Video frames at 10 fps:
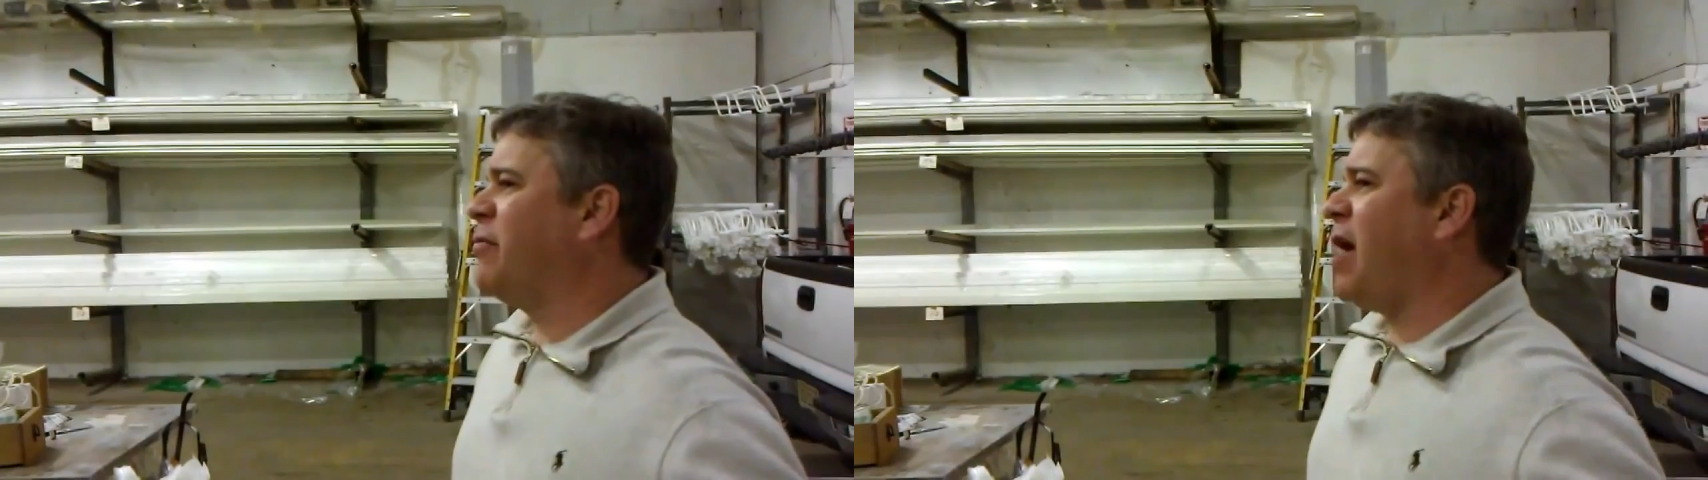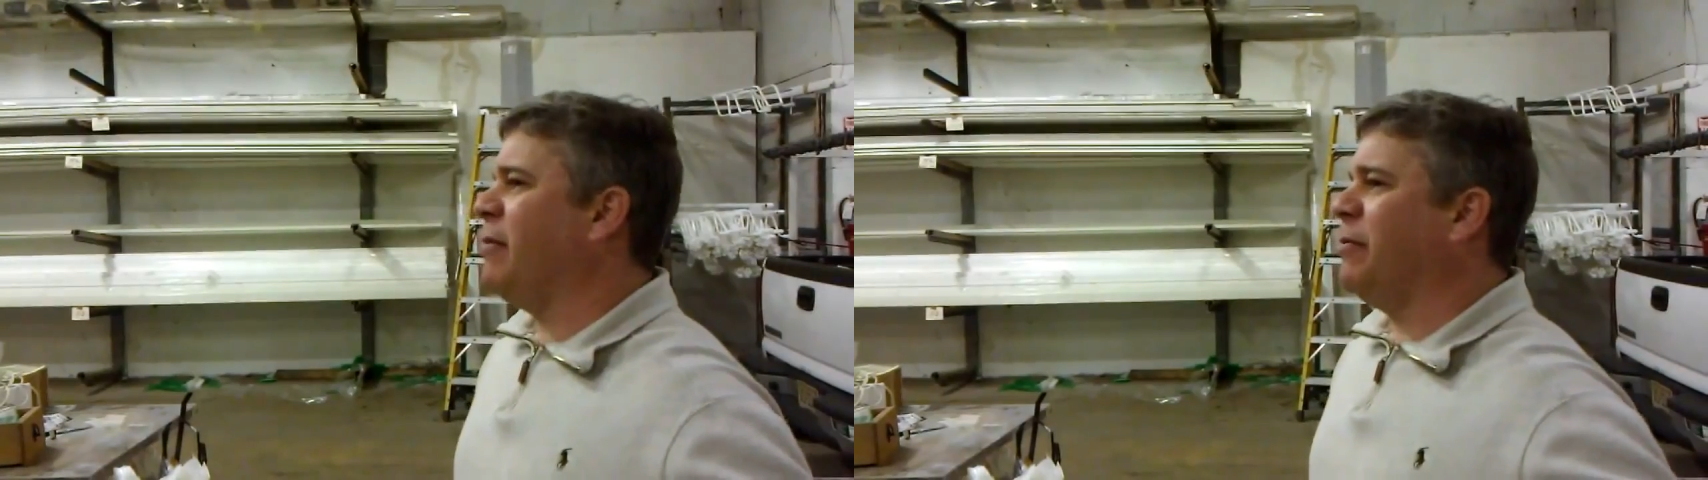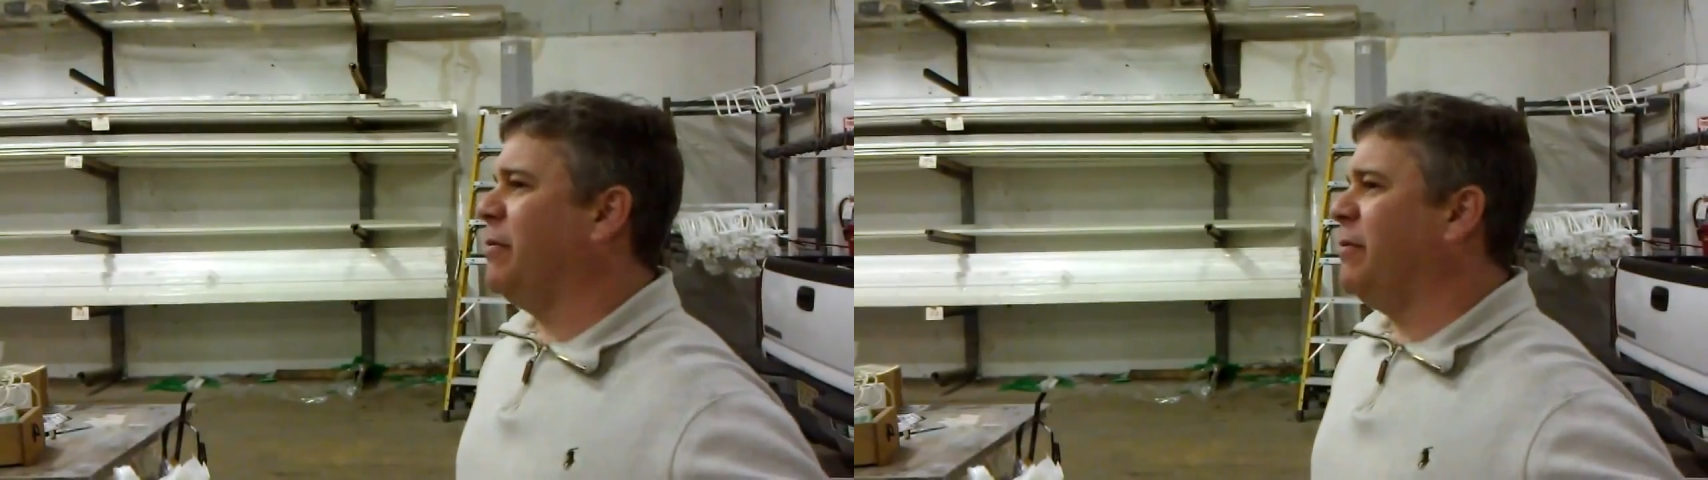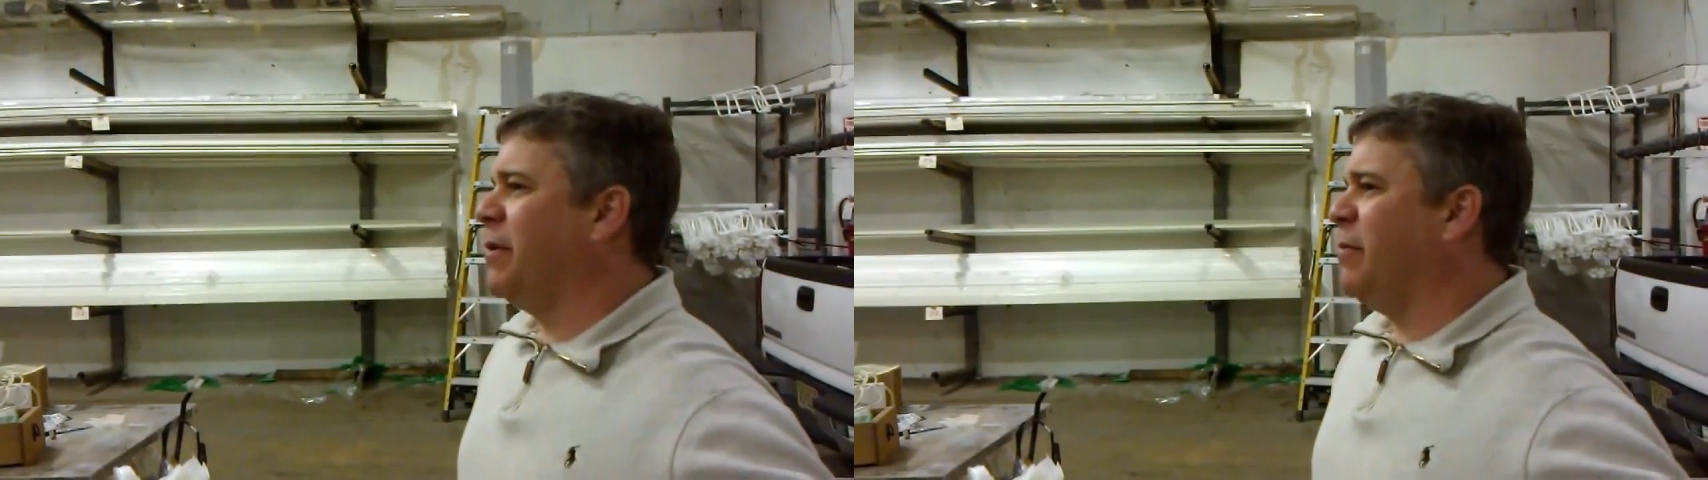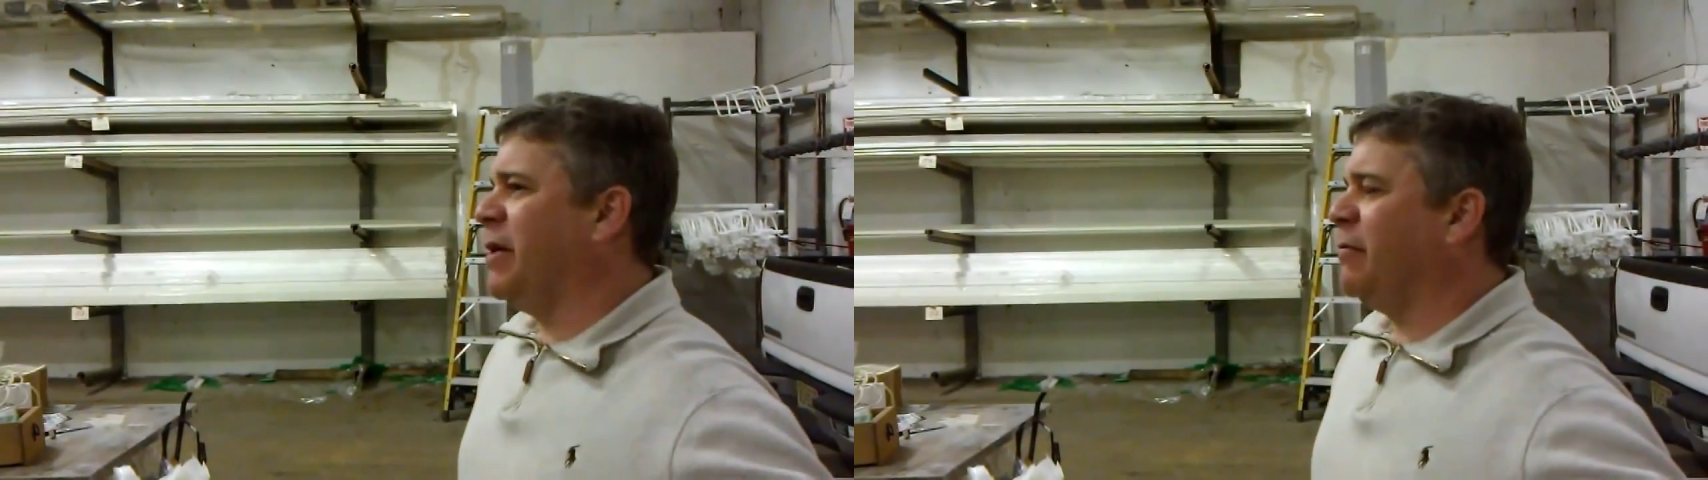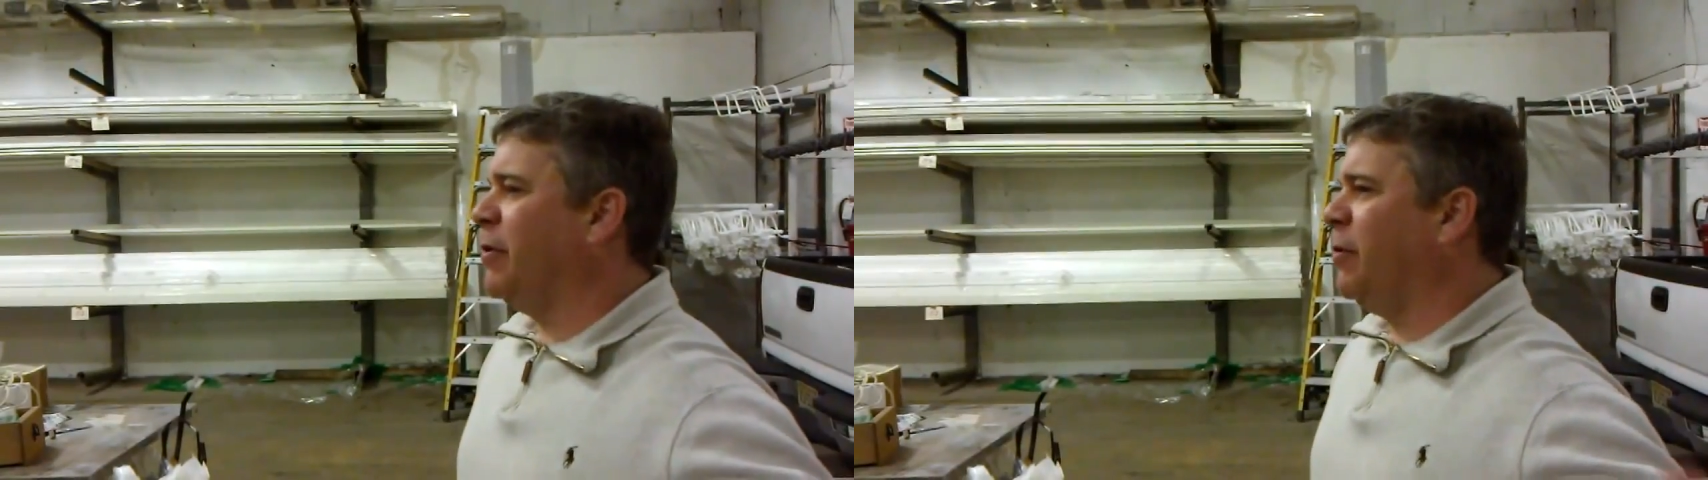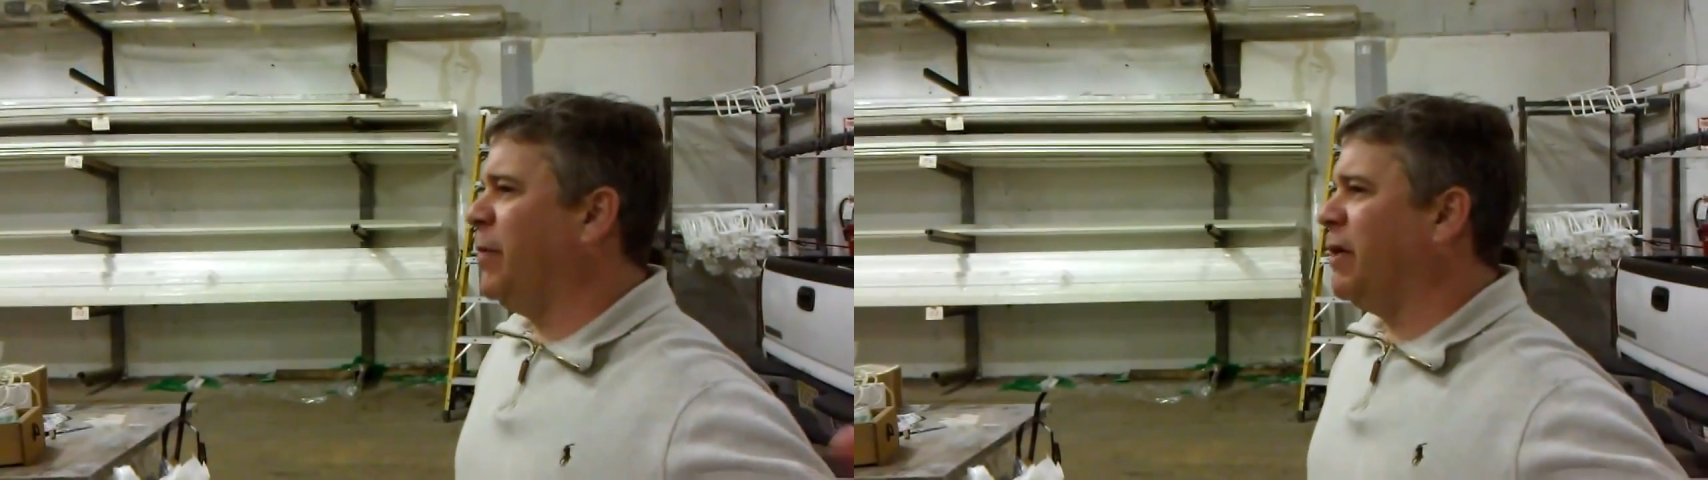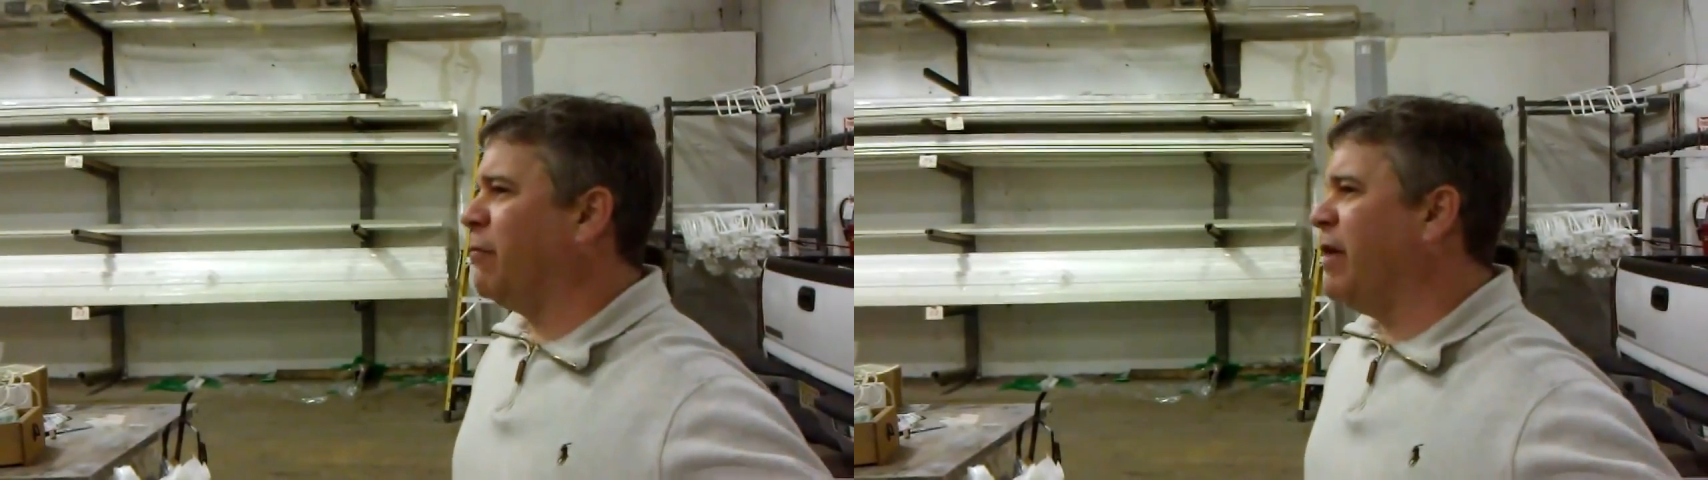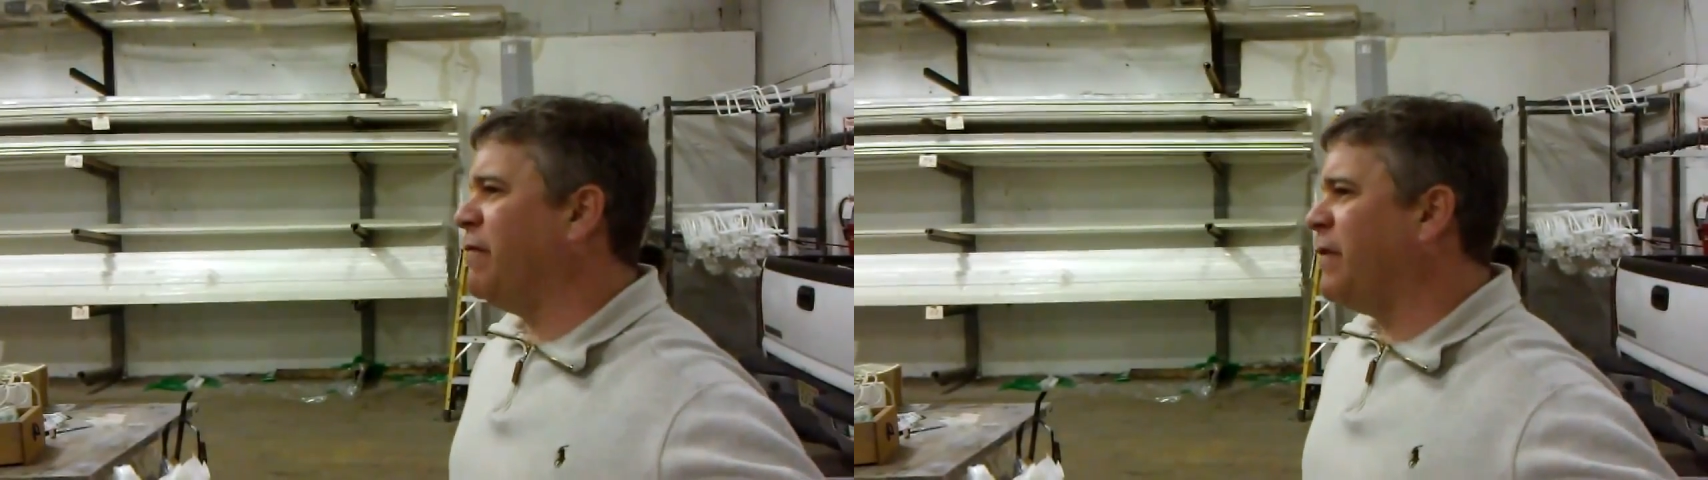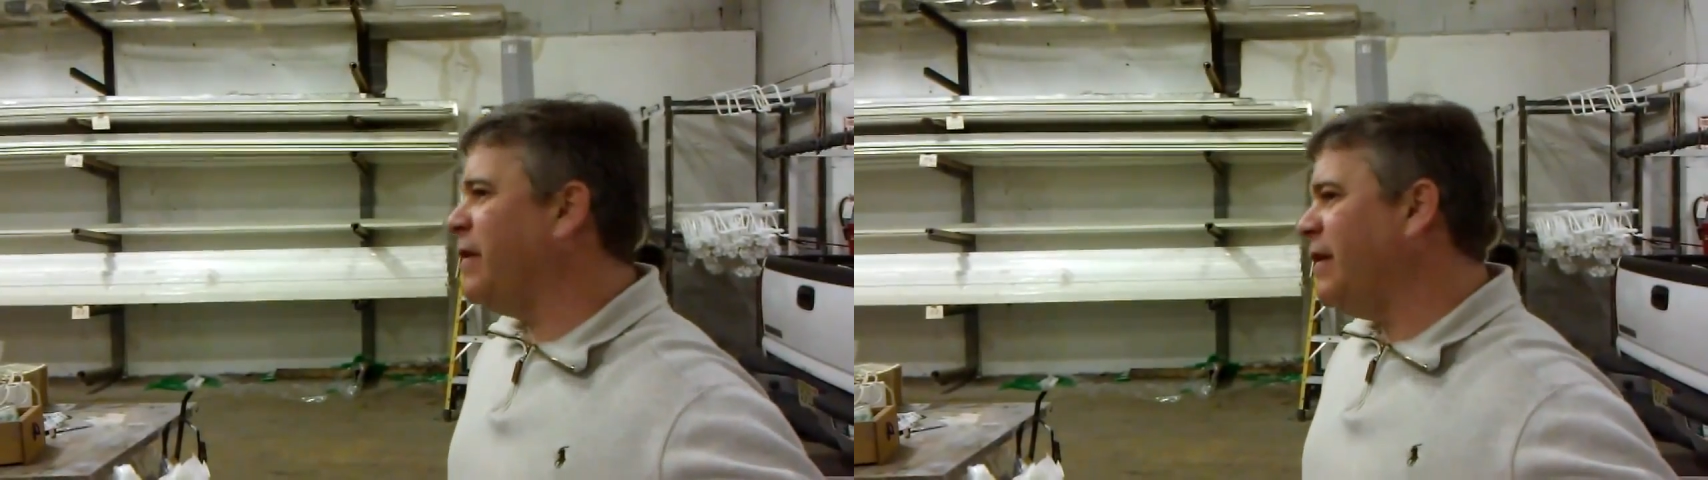There'd be a real big
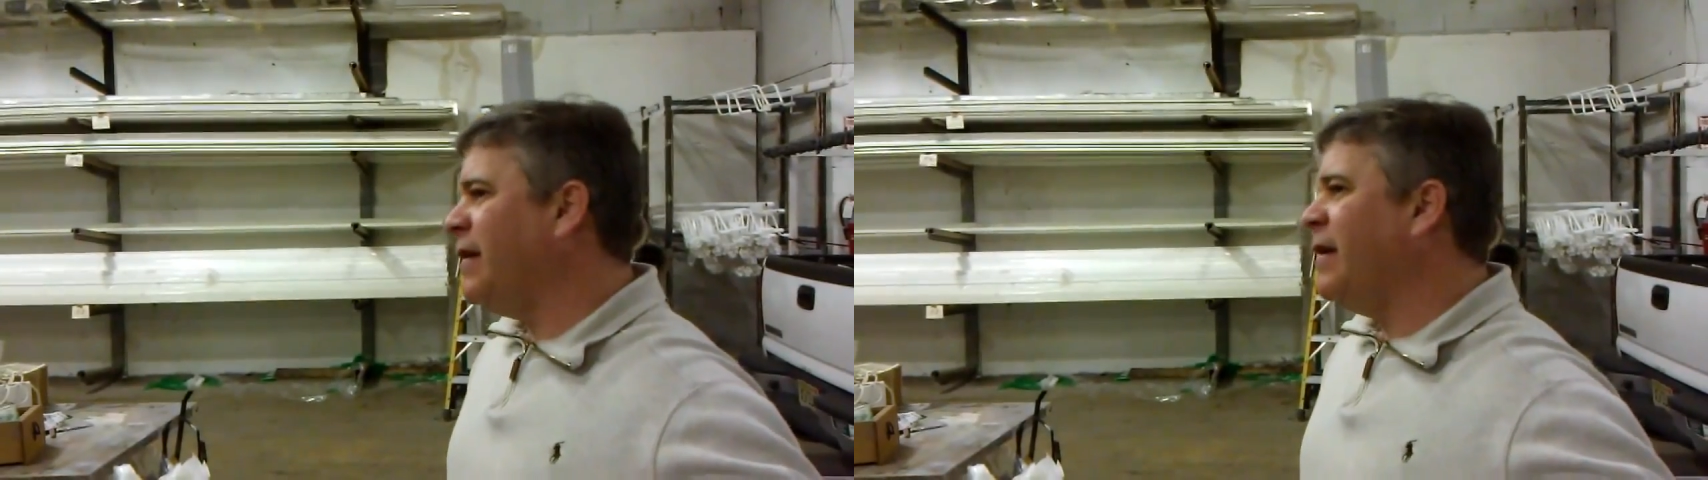rift.